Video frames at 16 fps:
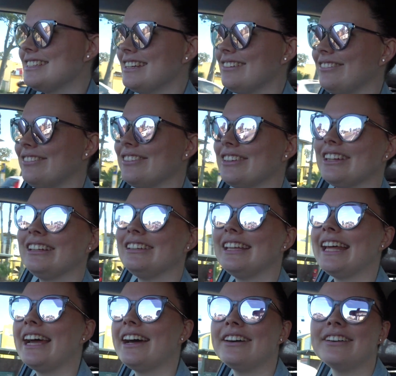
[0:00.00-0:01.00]
We've got a
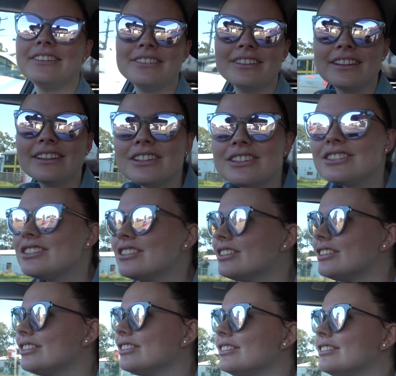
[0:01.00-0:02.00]

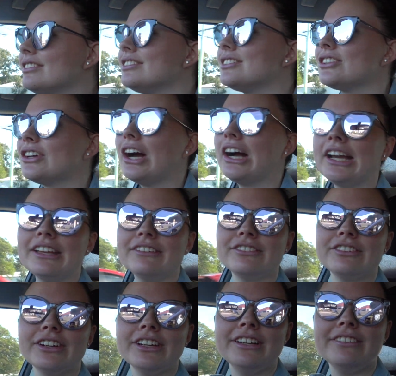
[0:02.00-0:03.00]
loud truck
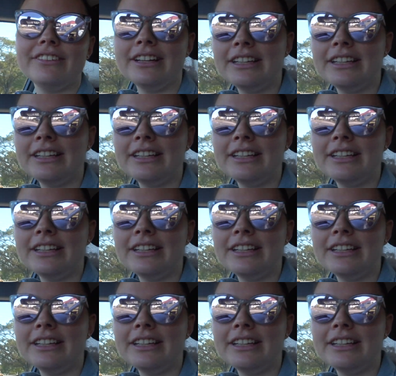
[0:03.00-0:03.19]
in front of